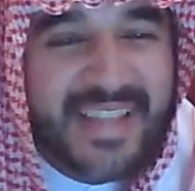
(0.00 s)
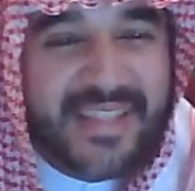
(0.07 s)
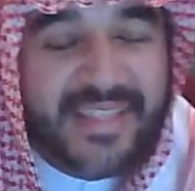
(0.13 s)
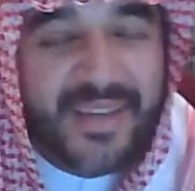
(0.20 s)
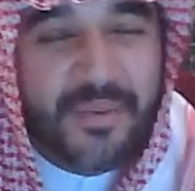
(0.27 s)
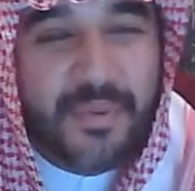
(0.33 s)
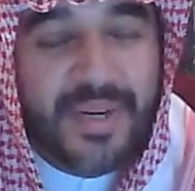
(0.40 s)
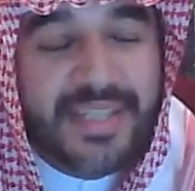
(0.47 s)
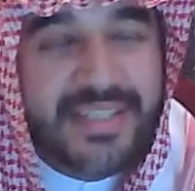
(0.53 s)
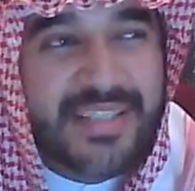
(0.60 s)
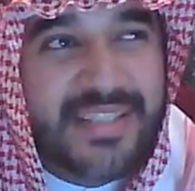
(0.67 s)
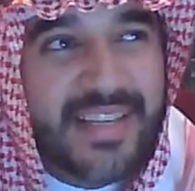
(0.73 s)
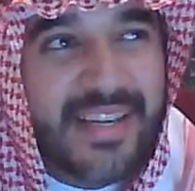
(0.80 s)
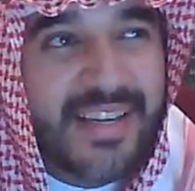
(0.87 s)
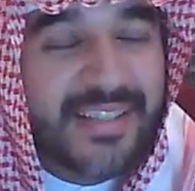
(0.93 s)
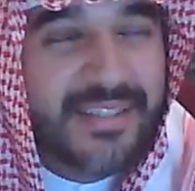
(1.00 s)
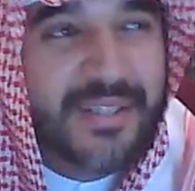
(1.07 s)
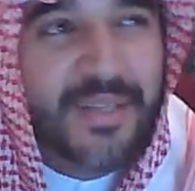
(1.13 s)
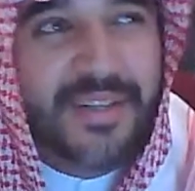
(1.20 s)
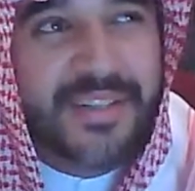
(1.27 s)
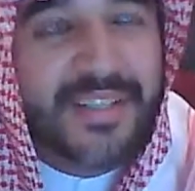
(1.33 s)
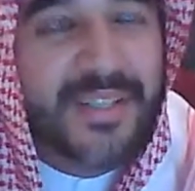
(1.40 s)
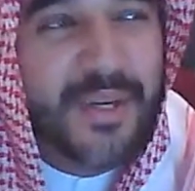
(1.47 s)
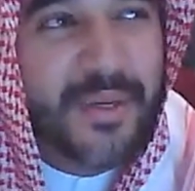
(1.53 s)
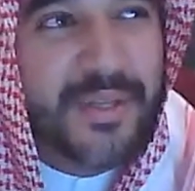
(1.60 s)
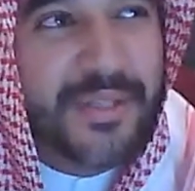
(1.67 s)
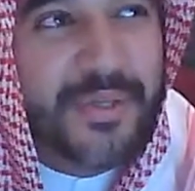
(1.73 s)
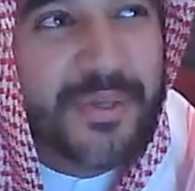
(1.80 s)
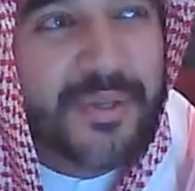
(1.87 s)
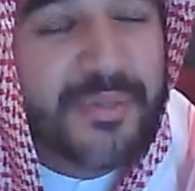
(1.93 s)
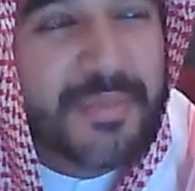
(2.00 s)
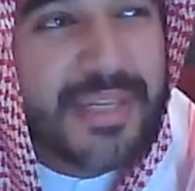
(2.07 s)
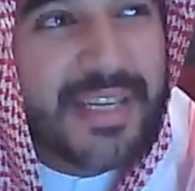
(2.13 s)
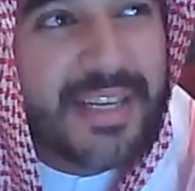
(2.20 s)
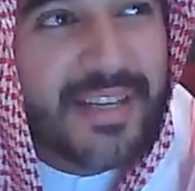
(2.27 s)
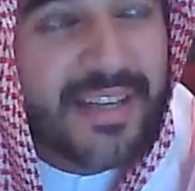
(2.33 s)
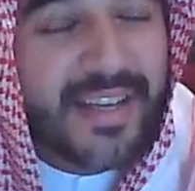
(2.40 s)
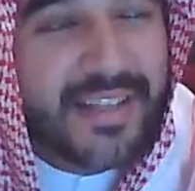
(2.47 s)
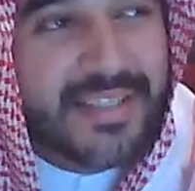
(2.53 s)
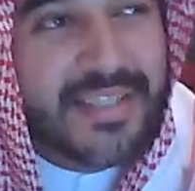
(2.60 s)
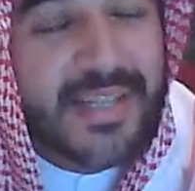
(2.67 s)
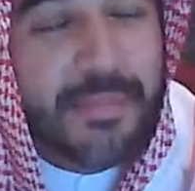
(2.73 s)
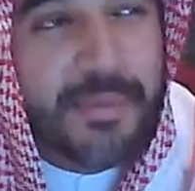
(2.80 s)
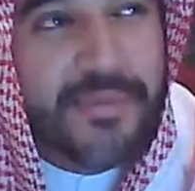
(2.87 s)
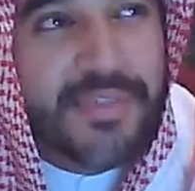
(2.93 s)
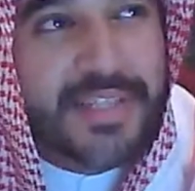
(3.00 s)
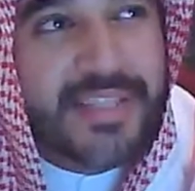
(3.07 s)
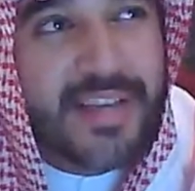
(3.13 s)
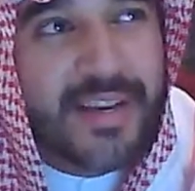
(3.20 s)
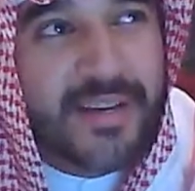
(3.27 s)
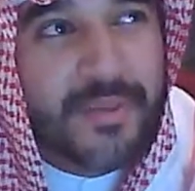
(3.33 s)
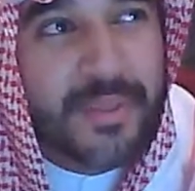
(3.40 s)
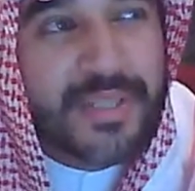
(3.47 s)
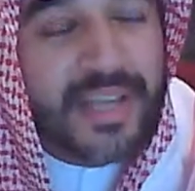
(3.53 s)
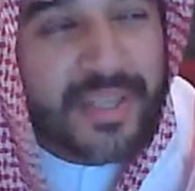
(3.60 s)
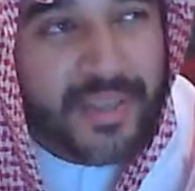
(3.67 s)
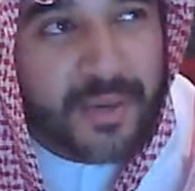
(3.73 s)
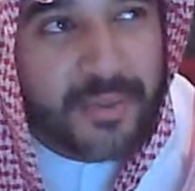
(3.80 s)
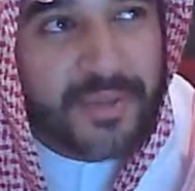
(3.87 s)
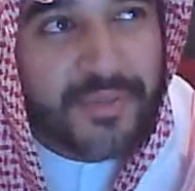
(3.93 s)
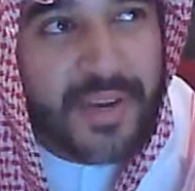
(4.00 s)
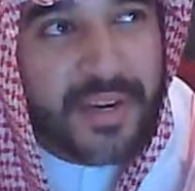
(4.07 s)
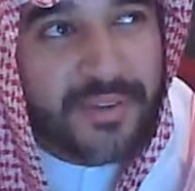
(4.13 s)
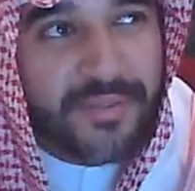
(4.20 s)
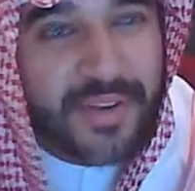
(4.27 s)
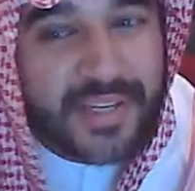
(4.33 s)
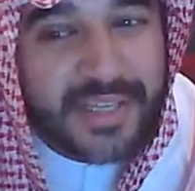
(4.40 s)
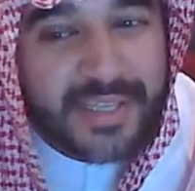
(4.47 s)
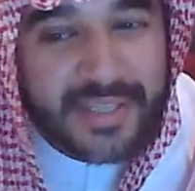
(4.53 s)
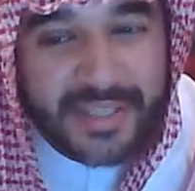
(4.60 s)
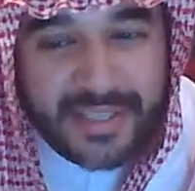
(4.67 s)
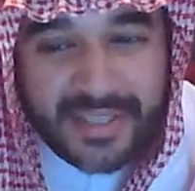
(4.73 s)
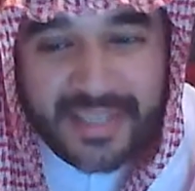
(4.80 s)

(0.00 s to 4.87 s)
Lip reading: There was during the Dota tournament a slip of the tongue, which I thought was very funny.